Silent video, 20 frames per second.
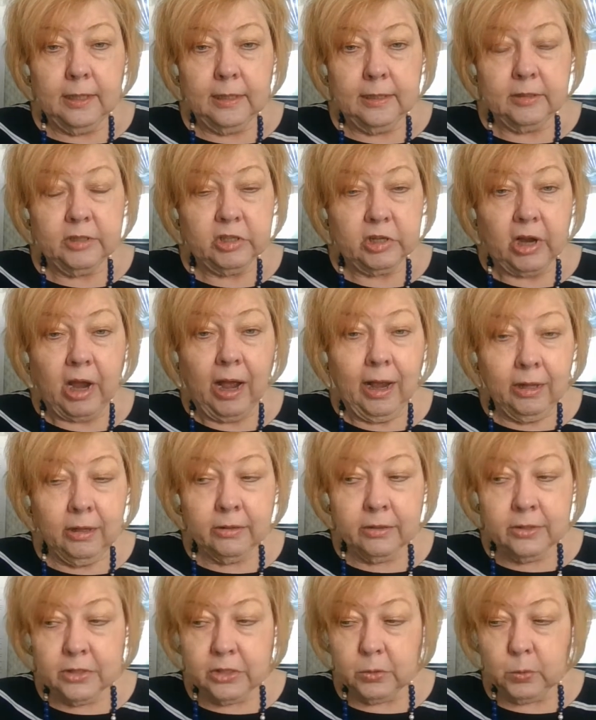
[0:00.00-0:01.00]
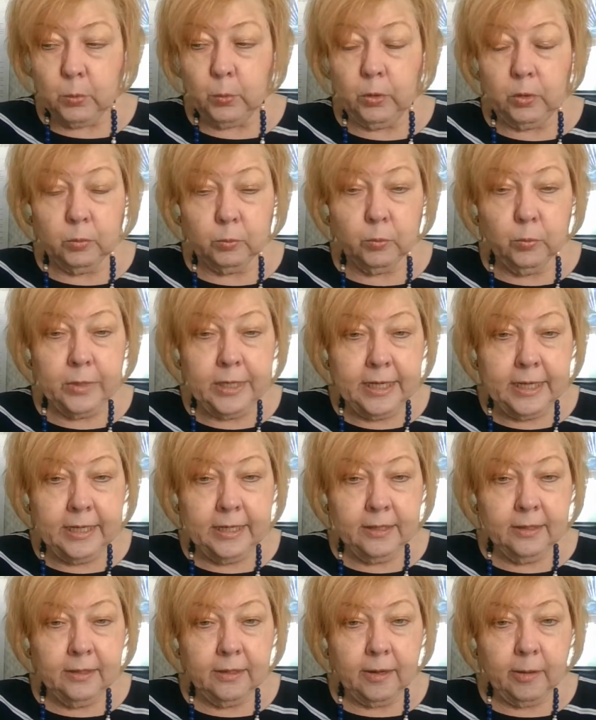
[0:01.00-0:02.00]
Scholars will
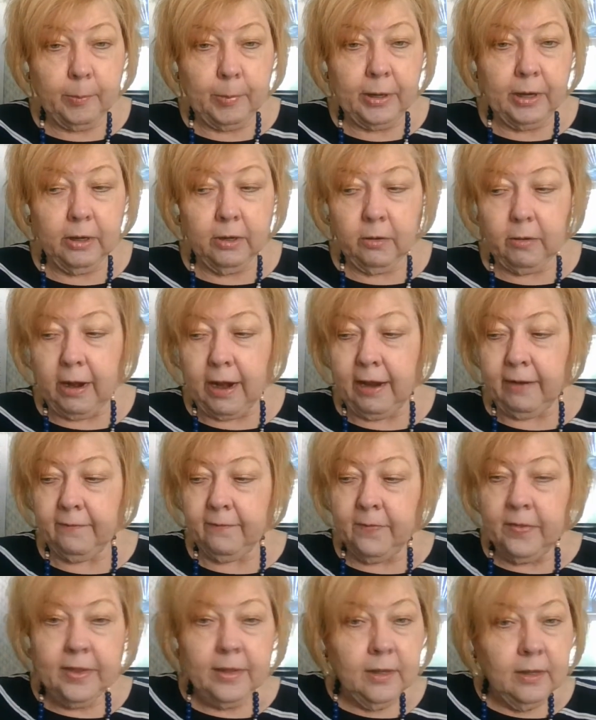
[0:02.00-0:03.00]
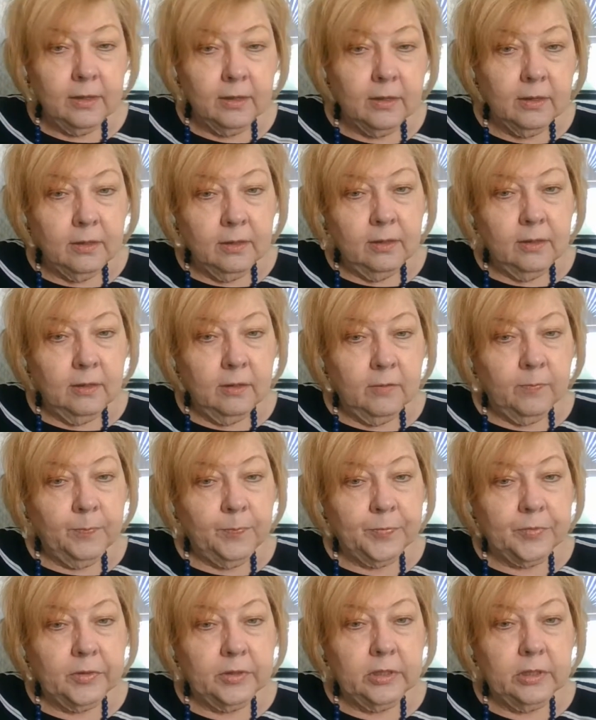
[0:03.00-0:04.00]
read a paragraph,
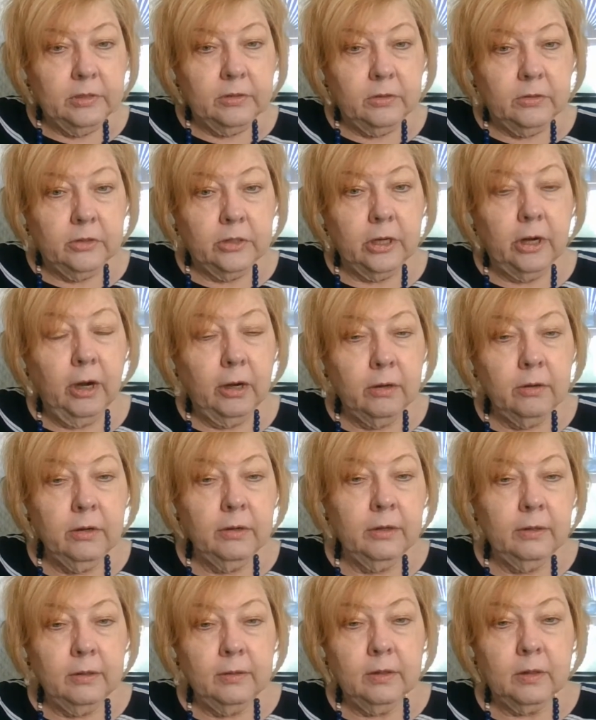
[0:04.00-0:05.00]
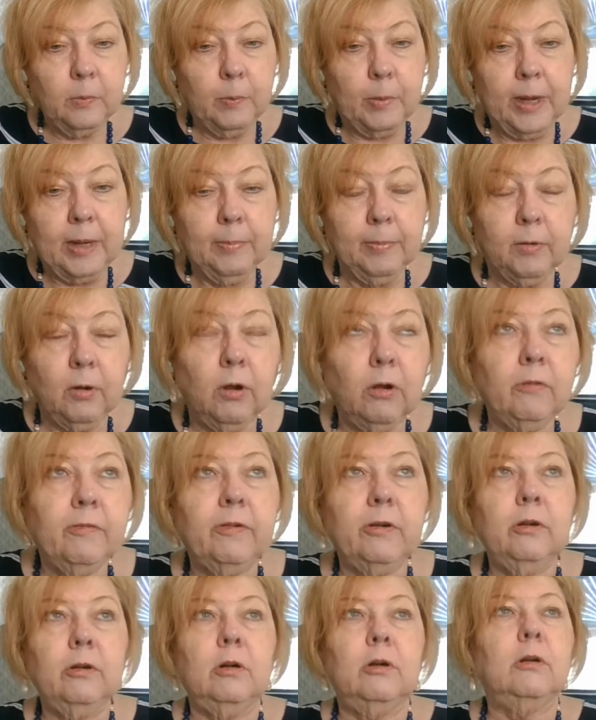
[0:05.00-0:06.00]
turn the paper
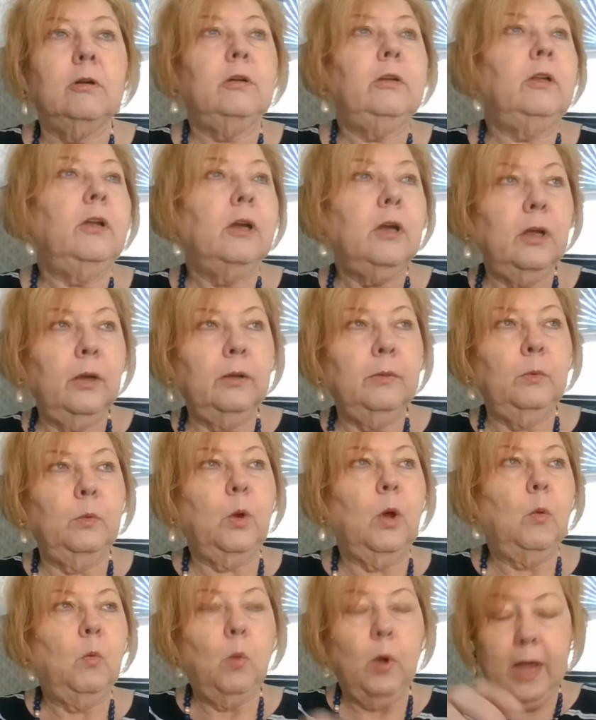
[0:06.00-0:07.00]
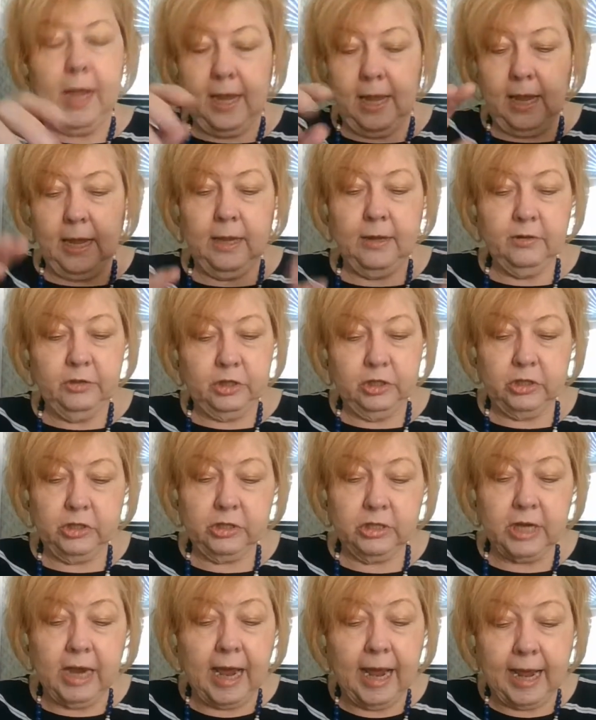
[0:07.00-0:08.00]
over or look away and
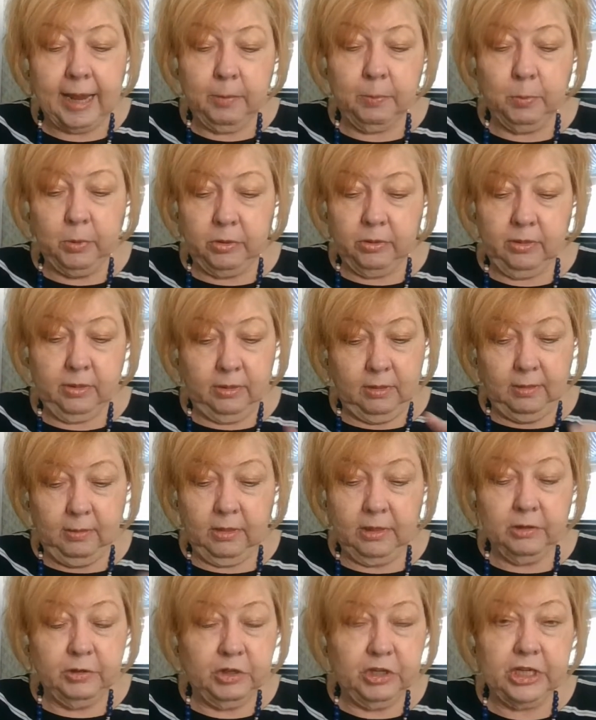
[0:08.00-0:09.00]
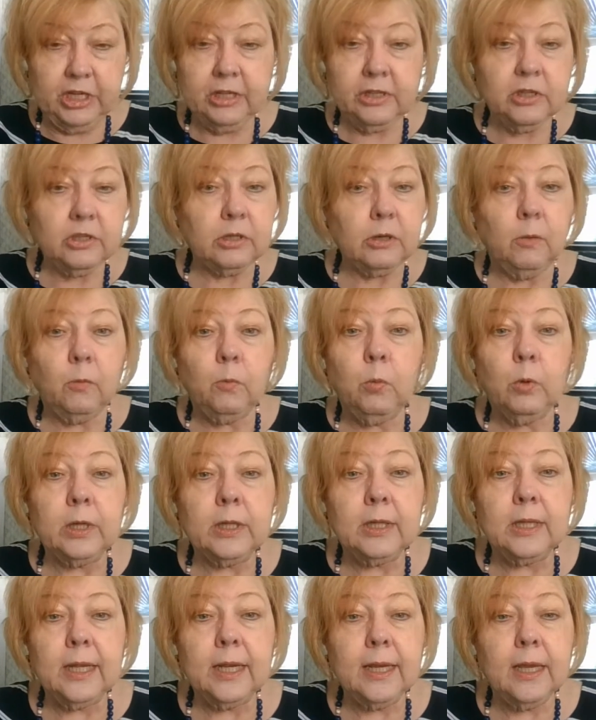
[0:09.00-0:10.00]
just type the gist of
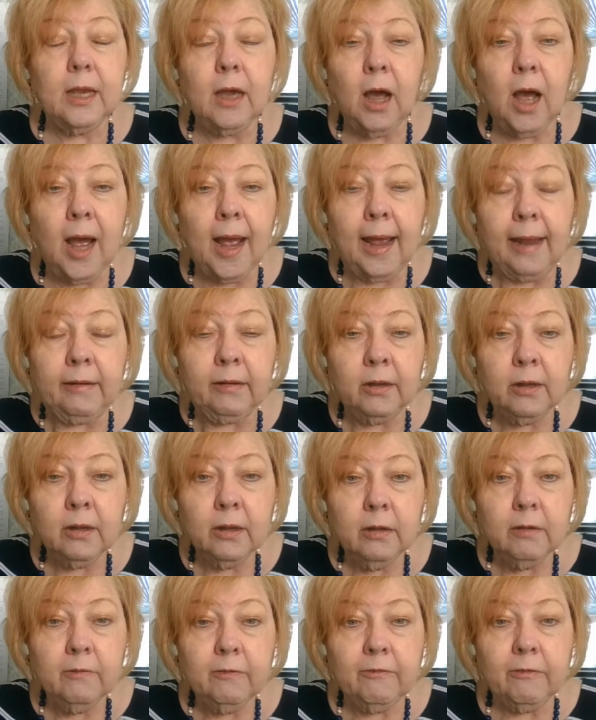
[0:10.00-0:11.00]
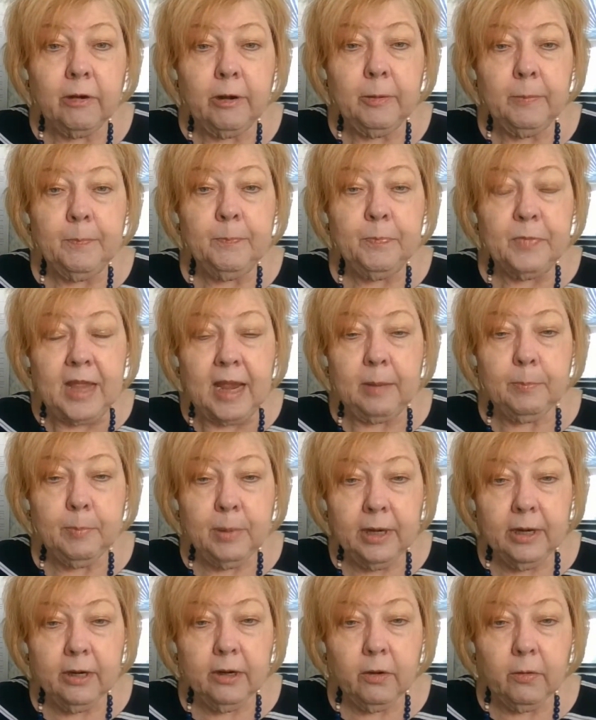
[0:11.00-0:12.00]
what they got from that
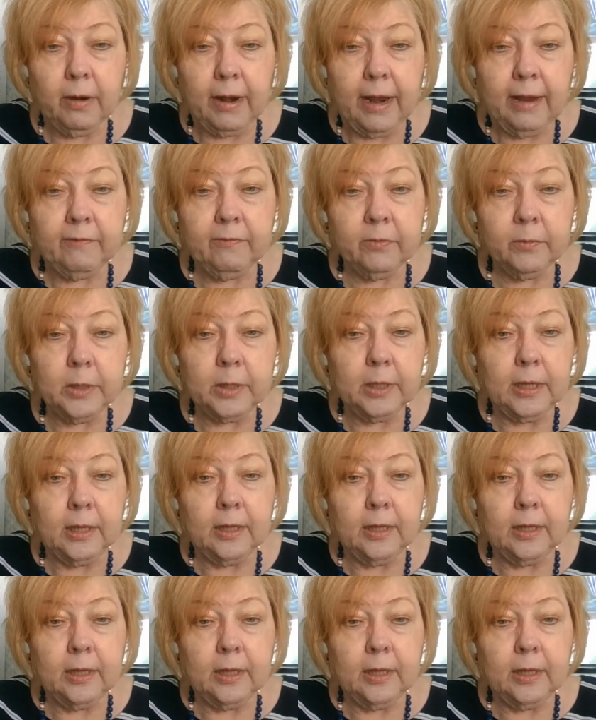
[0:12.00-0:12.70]
paragraph.